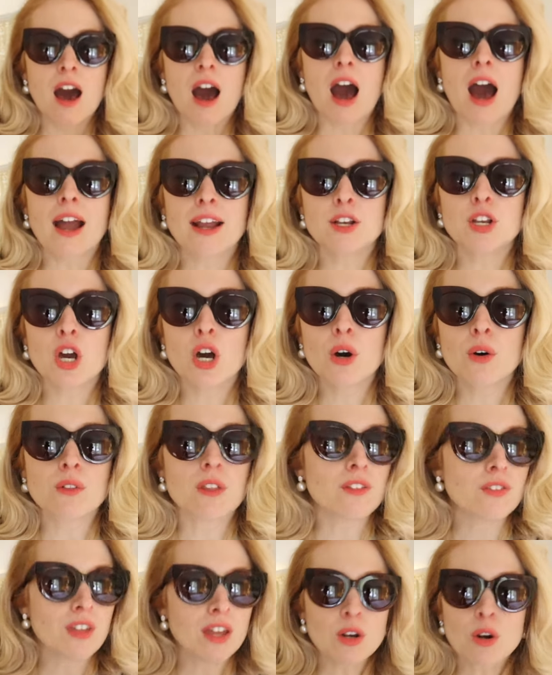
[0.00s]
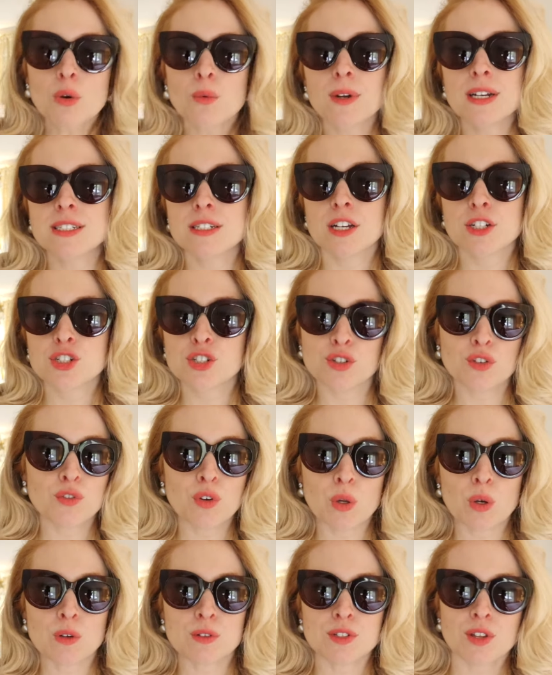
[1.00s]
I know that they don't retouch the
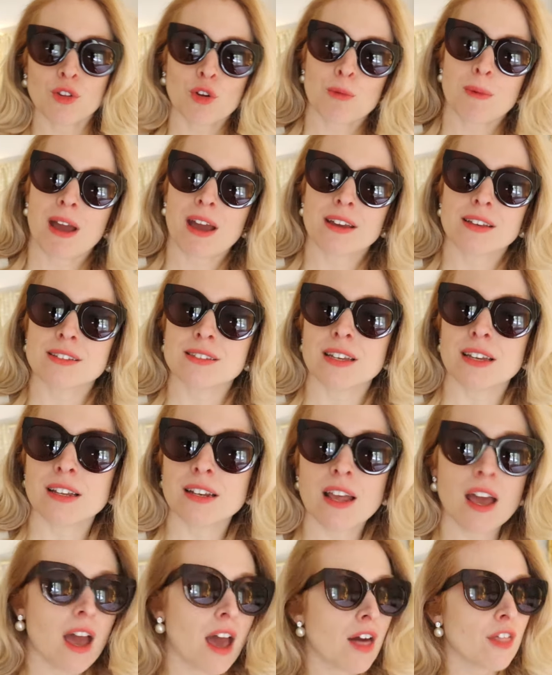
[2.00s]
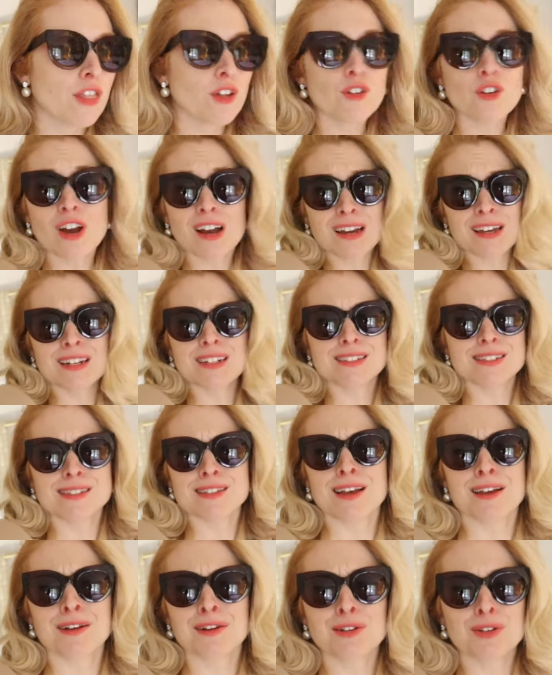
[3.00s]
photos in their magazine. They're not going to
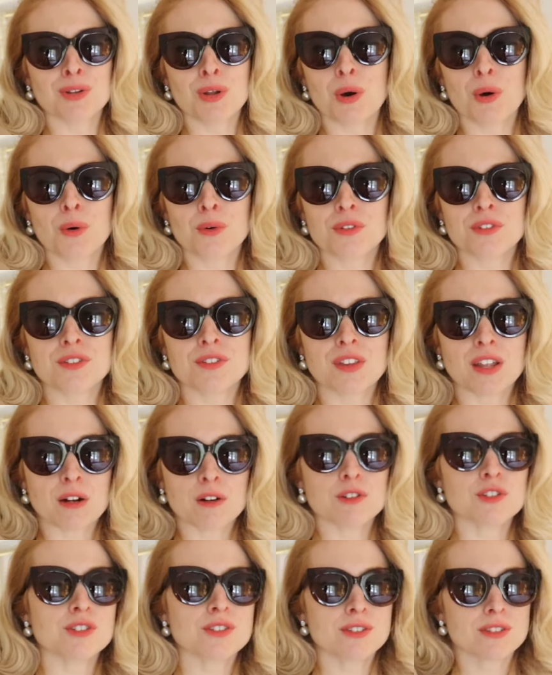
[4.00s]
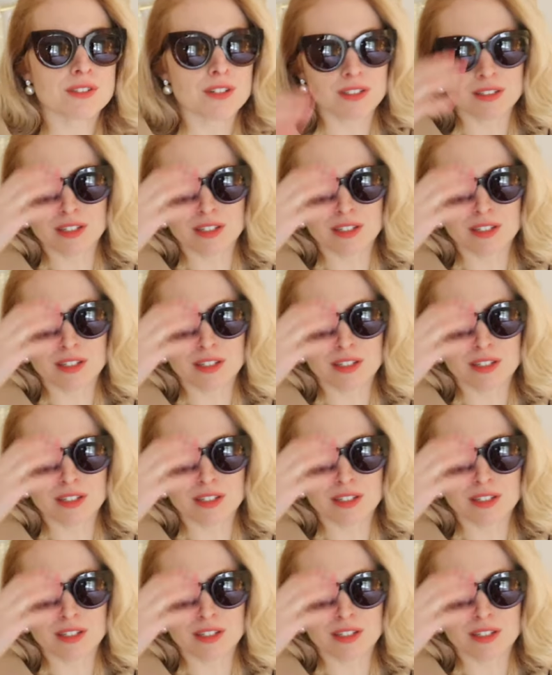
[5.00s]
design clothes that are just